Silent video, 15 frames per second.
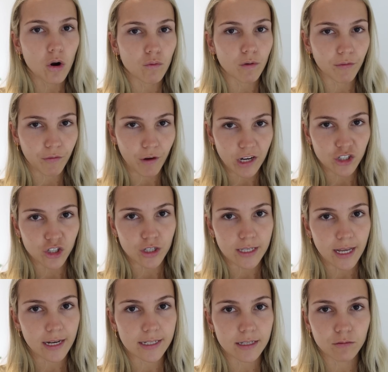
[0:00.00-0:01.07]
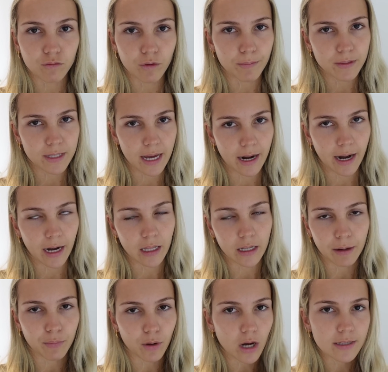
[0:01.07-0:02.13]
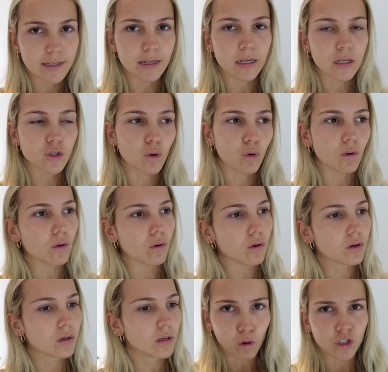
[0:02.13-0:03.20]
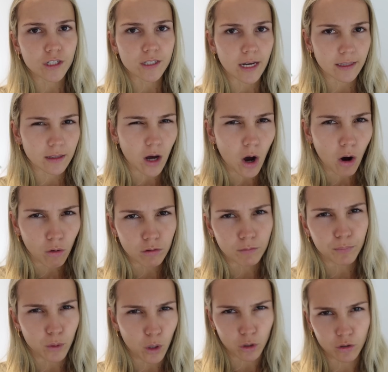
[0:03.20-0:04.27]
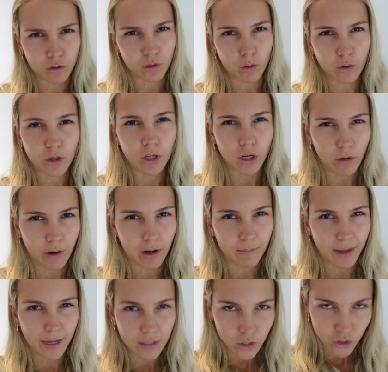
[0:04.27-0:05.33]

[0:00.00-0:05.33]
refreshes and rips out any like brassiness or just like the old blonde look, you know what I mean?